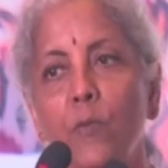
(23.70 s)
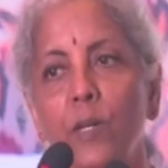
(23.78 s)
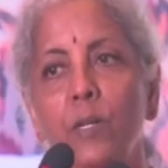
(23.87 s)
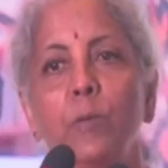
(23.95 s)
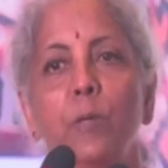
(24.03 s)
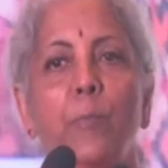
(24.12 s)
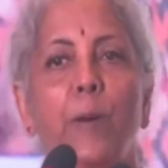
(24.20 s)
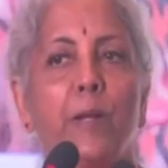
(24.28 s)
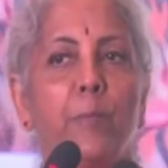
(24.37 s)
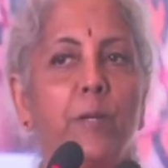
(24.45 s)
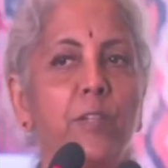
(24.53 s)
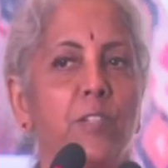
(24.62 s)
have
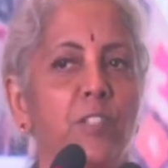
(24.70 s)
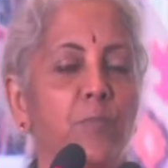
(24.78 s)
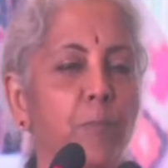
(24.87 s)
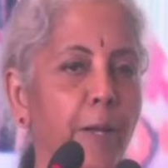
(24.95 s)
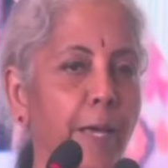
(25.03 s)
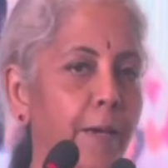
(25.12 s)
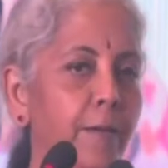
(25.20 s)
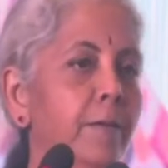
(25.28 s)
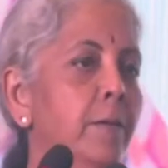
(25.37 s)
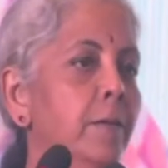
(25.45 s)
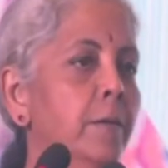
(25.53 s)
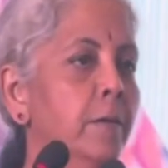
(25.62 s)
already adopted
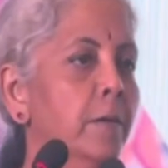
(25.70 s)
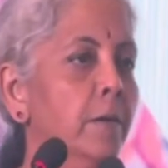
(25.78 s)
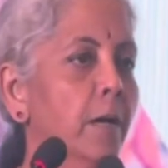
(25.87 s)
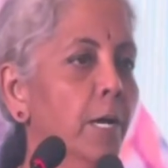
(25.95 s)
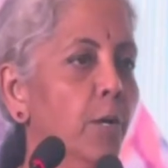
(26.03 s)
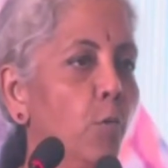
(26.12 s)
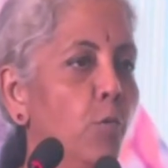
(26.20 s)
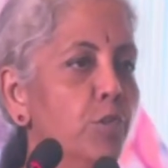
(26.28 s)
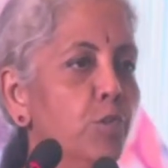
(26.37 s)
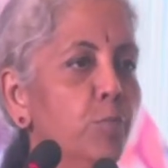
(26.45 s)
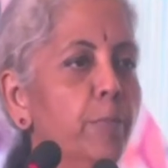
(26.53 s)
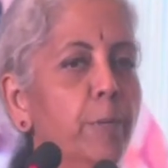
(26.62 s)
sustainability as
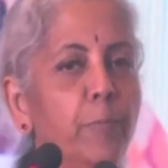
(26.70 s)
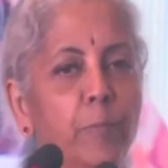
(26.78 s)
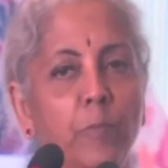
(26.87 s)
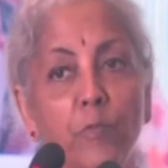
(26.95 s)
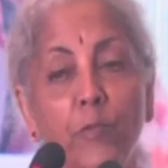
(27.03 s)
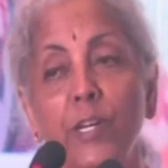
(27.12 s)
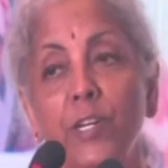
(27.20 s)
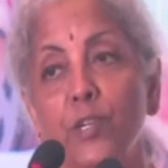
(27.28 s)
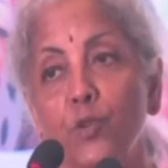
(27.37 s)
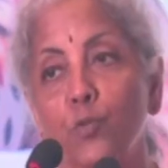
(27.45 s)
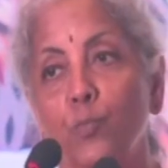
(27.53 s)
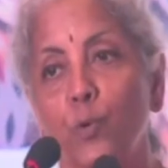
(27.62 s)
a cornerstone of
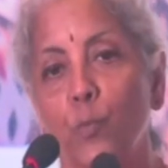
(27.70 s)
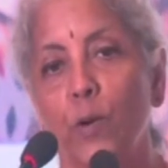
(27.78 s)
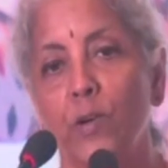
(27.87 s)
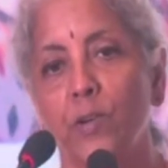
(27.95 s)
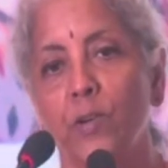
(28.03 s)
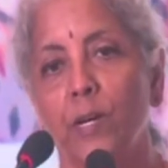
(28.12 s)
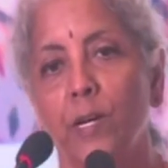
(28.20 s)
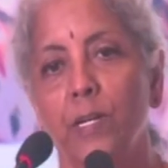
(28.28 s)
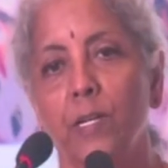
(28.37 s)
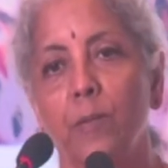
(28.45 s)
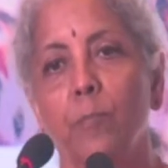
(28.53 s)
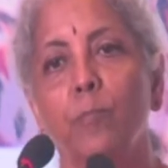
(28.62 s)
their operation,
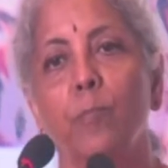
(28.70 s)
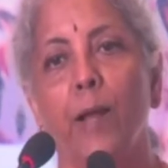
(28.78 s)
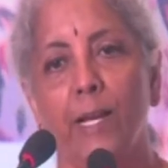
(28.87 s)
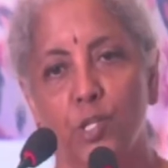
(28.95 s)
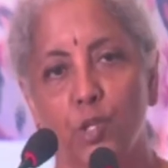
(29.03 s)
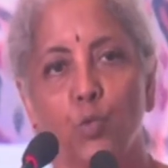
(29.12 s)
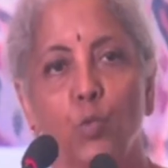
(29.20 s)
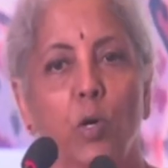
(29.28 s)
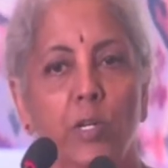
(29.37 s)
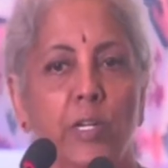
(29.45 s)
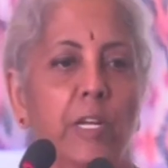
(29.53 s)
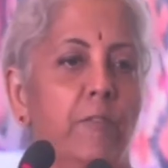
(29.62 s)
adding that
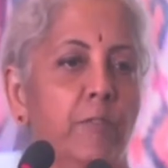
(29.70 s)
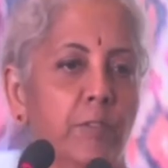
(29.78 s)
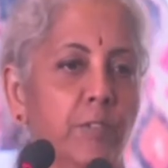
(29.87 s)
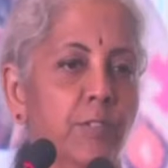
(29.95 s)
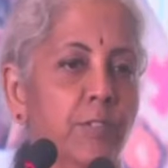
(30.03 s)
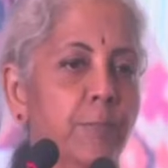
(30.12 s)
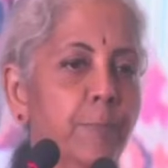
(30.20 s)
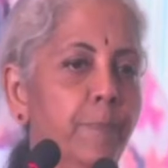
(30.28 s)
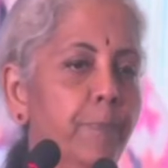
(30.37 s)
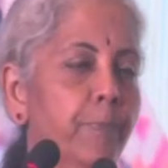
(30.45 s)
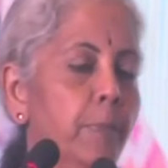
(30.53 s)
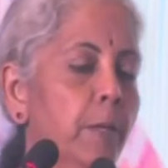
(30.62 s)
Budget
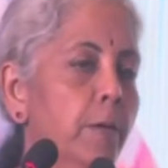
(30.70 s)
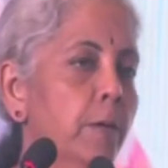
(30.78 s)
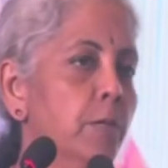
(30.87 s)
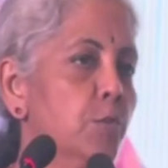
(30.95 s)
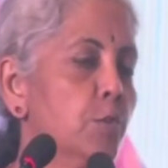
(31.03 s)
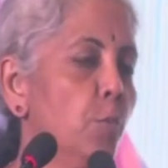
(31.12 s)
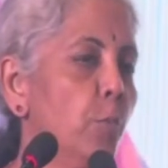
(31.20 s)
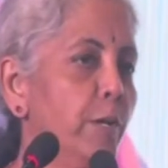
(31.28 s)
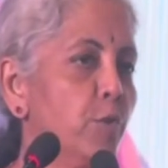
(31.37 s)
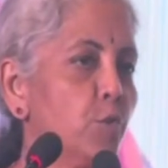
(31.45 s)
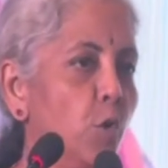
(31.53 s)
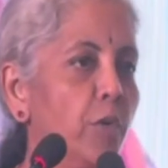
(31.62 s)
2022 had
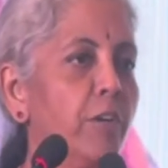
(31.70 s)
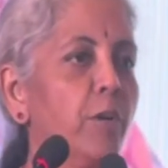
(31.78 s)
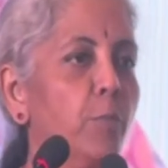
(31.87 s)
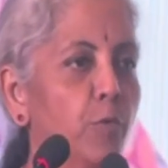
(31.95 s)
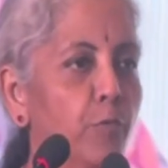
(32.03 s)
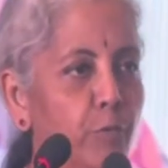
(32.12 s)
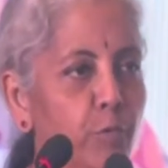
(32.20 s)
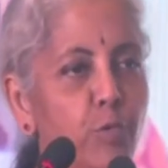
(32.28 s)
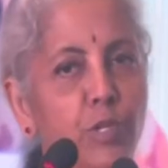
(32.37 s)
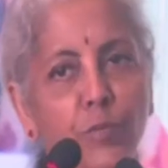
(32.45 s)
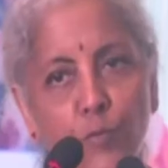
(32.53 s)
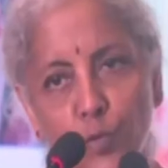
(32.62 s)
stipulated the
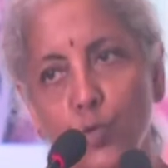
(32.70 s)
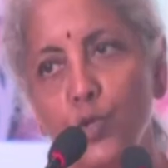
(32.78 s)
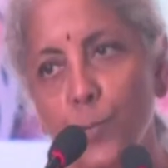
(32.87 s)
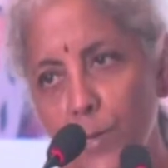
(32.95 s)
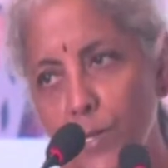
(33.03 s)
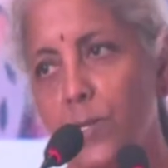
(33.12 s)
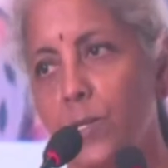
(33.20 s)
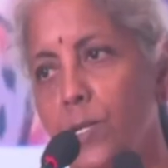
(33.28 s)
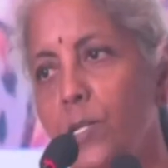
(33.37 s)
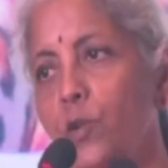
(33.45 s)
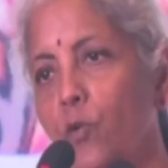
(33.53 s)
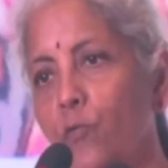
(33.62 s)
government's plan to issue a
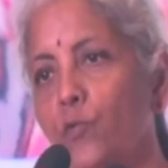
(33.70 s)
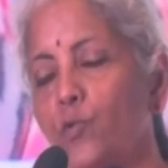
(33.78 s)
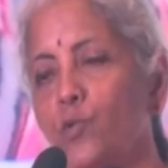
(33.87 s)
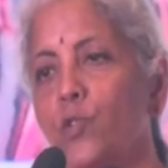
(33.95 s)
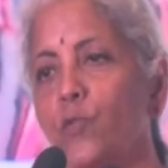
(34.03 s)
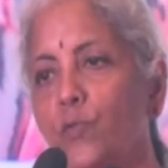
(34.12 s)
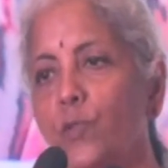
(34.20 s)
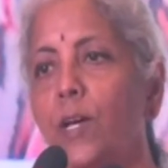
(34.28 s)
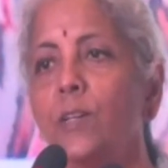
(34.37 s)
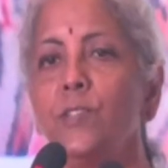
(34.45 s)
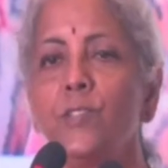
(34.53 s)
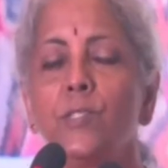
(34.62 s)
green sovereign
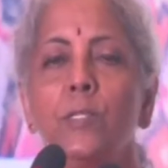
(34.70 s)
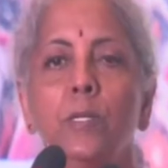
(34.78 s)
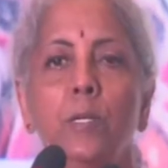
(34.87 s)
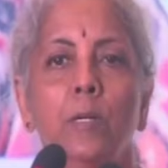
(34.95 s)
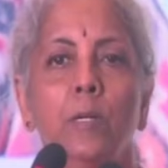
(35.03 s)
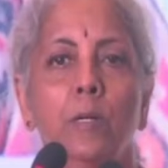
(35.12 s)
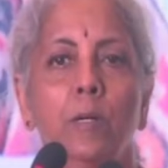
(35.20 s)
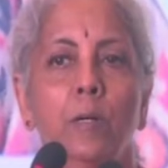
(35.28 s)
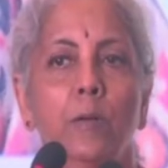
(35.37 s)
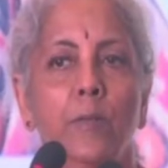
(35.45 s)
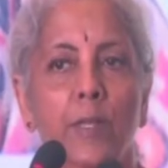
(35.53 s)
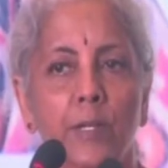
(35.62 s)
bond for
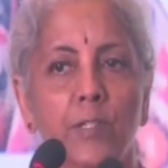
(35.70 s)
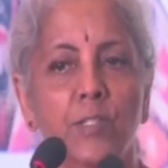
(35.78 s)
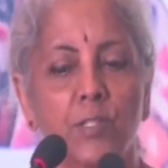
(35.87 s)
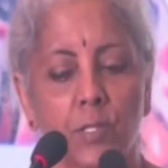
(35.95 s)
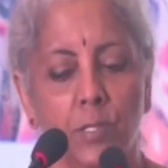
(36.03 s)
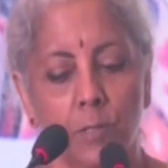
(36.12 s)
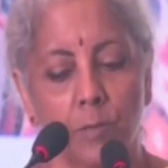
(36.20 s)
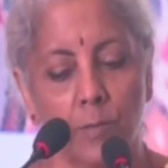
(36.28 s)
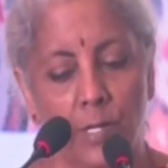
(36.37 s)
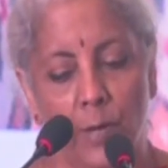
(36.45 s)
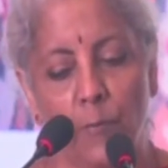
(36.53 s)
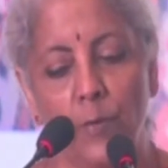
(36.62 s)
achieving net
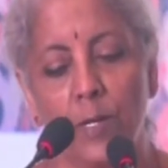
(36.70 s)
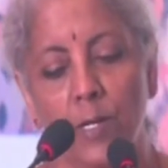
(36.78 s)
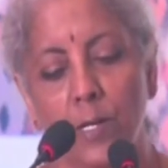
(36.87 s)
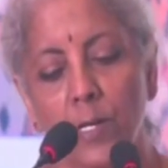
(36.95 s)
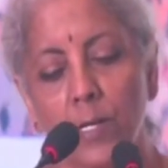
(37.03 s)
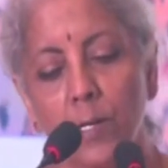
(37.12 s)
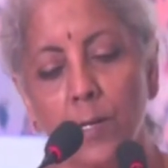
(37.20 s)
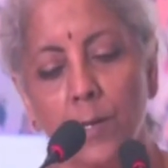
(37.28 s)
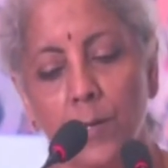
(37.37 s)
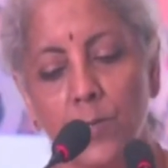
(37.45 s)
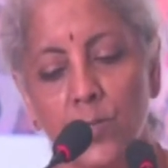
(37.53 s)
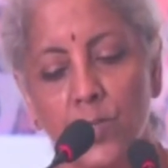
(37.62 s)
carbon
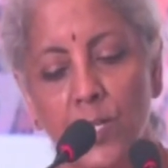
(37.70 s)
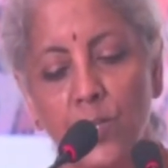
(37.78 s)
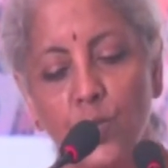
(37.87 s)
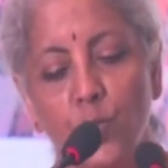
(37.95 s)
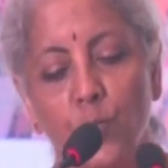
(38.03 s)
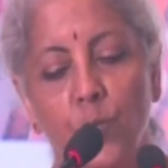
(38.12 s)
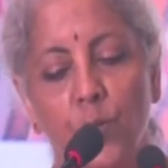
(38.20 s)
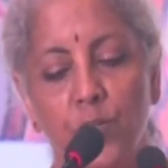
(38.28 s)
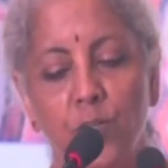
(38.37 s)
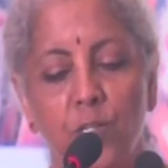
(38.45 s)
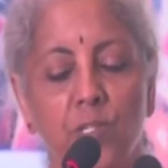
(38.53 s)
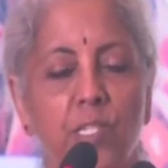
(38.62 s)
neutrality by
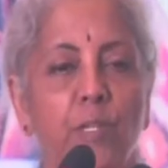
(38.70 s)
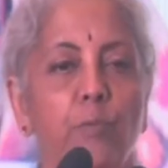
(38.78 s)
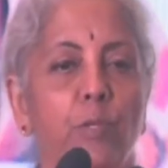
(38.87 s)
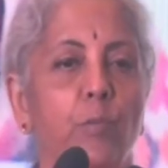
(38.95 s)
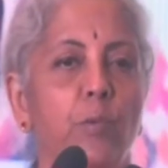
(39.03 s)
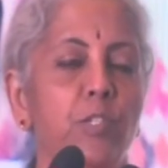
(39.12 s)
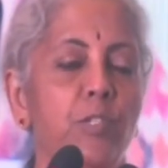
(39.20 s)
2070.